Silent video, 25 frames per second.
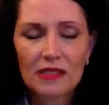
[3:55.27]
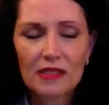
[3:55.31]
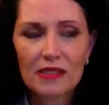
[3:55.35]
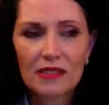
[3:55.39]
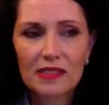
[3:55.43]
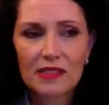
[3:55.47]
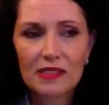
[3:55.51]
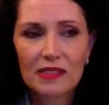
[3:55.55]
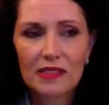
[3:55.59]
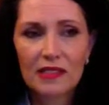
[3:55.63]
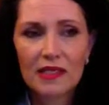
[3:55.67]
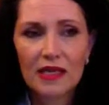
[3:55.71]

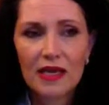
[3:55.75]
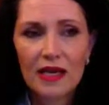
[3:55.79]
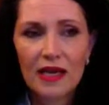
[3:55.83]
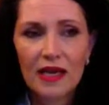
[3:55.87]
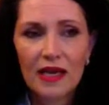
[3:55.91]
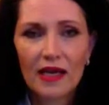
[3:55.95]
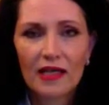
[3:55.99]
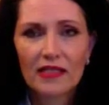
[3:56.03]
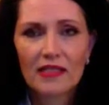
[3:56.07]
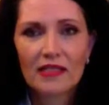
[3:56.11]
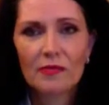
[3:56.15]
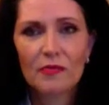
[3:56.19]
us
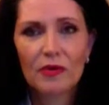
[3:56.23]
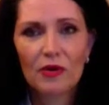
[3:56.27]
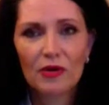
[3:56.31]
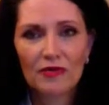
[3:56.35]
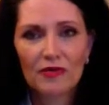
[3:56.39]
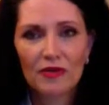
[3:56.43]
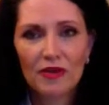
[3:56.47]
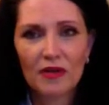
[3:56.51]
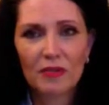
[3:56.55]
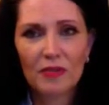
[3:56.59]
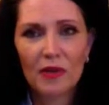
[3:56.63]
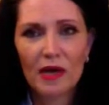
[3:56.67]
has a
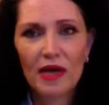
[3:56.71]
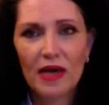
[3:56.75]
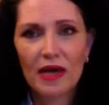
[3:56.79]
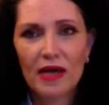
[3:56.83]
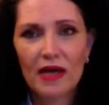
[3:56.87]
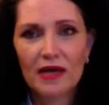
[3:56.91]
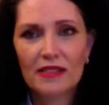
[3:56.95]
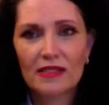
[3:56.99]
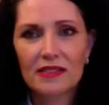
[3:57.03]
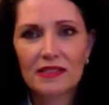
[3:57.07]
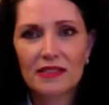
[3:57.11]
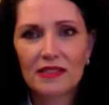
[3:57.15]
perfect
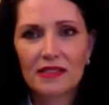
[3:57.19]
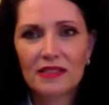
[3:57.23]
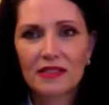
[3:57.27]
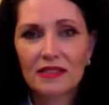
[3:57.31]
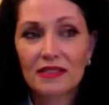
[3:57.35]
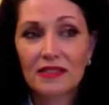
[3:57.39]
past?